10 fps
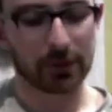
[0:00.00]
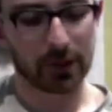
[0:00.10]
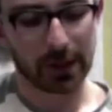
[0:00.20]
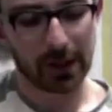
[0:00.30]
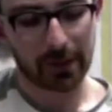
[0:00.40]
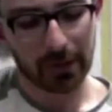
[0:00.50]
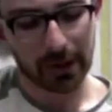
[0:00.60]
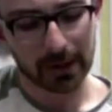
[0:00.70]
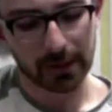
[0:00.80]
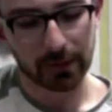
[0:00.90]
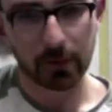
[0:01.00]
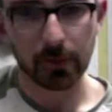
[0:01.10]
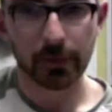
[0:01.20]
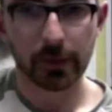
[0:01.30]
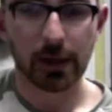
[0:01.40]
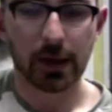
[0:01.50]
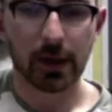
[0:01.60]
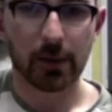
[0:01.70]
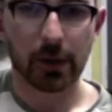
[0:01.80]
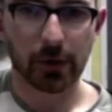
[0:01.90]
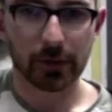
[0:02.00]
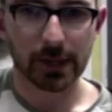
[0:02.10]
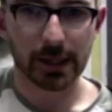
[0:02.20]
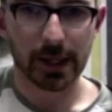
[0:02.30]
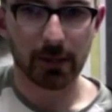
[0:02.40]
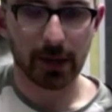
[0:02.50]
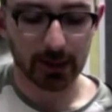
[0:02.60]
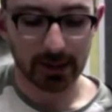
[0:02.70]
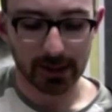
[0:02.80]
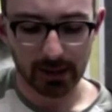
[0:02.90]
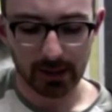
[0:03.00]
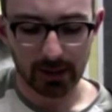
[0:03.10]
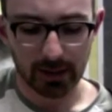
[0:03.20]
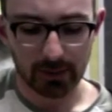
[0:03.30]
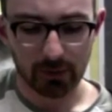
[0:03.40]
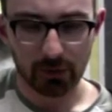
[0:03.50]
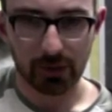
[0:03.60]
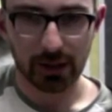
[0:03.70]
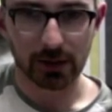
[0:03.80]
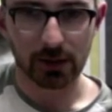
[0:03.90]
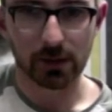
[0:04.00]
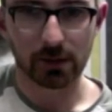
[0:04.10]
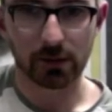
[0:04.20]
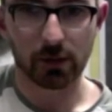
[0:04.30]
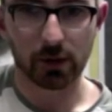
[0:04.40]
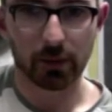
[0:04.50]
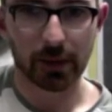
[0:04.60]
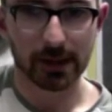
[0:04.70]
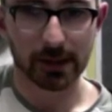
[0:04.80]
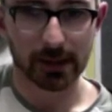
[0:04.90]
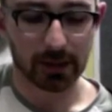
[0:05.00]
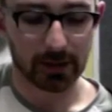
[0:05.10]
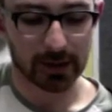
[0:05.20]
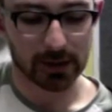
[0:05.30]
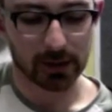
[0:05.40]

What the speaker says: I've tried to keep it fairly simple. But often to get melodies in there, we need to do some more complex things anyway.